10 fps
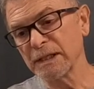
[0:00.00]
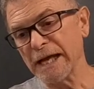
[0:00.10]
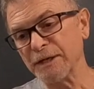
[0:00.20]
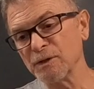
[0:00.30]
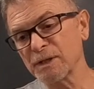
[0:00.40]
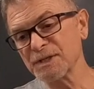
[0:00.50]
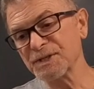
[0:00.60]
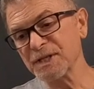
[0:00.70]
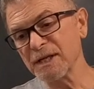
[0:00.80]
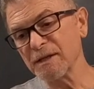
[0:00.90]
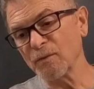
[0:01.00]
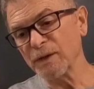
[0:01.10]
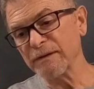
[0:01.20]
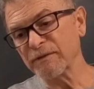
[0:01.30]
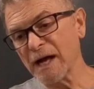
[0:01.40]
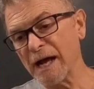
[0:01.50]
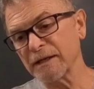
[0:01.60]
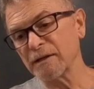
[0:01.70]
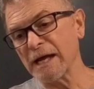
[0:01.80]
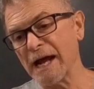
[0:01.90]
And you can see that we've
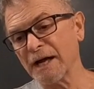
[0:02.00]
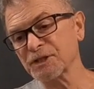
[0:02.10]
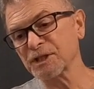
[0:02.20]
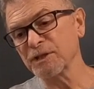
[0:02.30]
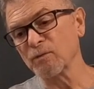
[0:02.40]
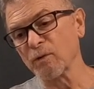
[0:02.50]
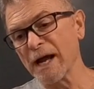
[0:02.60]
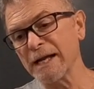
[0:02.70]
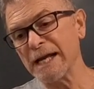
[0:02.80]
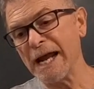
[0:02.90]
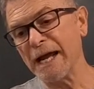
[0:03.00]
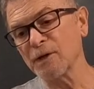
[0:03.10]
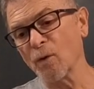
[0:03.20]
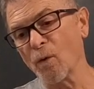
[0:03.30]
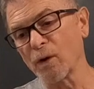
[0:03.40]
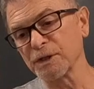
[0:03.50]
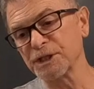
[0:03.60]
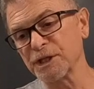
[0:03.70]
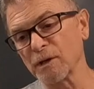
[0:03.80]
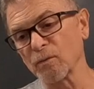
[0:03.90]
got actually red and orange
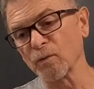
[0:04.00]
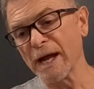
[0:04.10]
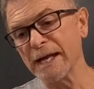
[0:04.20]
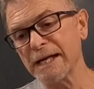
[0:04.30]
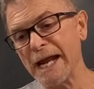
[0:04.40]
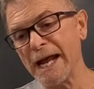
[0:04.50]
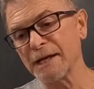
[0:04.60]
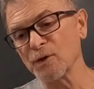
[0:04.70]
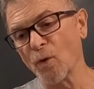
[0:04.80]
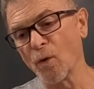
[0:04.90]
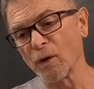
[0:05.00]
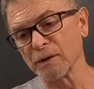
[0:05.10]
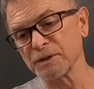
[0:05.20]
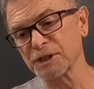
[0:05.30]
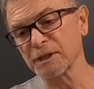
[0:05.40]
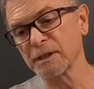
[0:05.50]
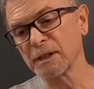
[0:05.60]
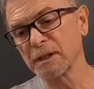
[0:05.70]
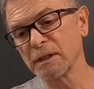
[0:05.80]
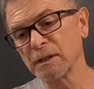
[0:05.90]
here. Red and orange.
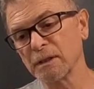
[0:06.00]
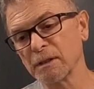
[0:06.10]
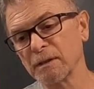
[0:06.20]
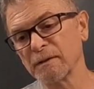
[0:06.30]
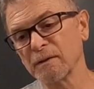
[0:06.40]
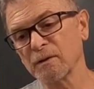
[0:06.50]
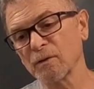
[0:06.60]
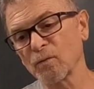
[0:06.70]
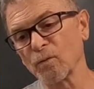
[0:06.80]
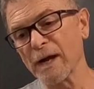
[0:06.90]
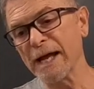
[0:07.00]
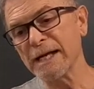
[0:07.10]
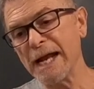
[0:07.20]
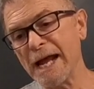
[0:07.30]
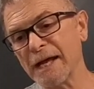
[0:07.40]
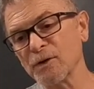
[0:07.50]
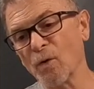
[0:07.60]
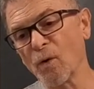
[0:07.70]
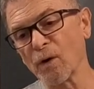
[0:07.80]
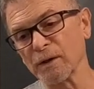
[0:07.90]
Red and
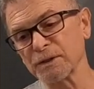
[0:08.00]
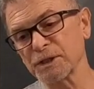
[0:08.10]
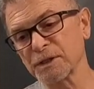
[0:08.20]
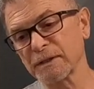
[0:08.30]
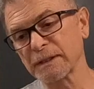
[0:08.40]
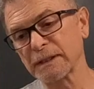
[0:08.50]
orange.